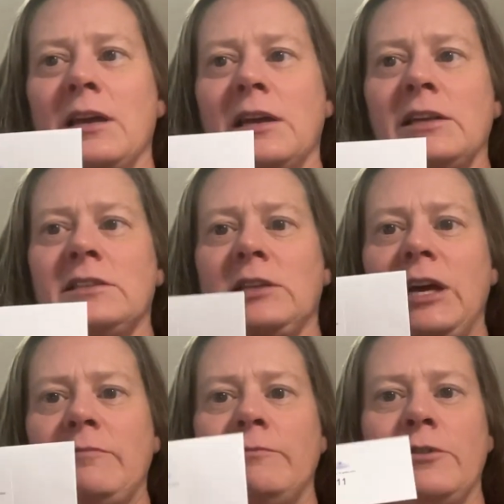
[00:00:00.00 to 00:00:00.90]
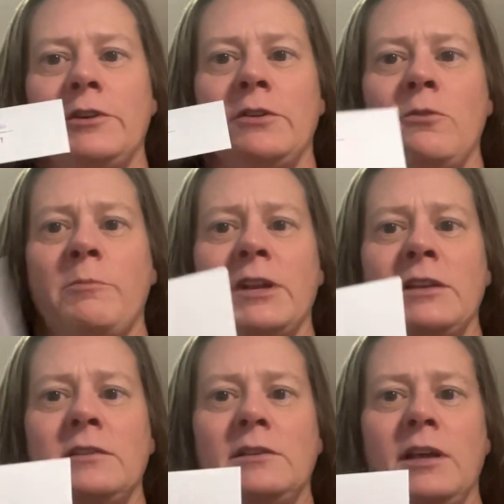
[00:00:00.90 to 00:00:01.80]
and it's time for
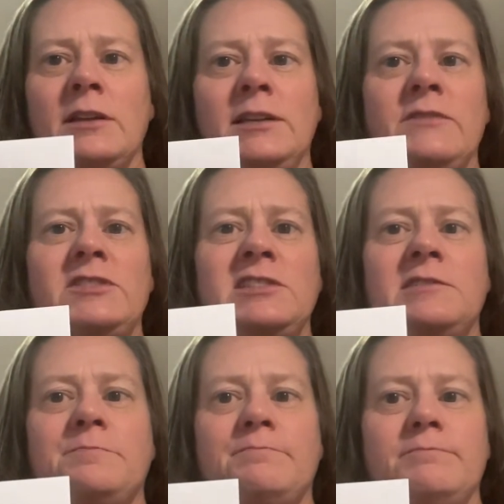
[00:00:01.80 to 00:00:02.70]
opening day 11's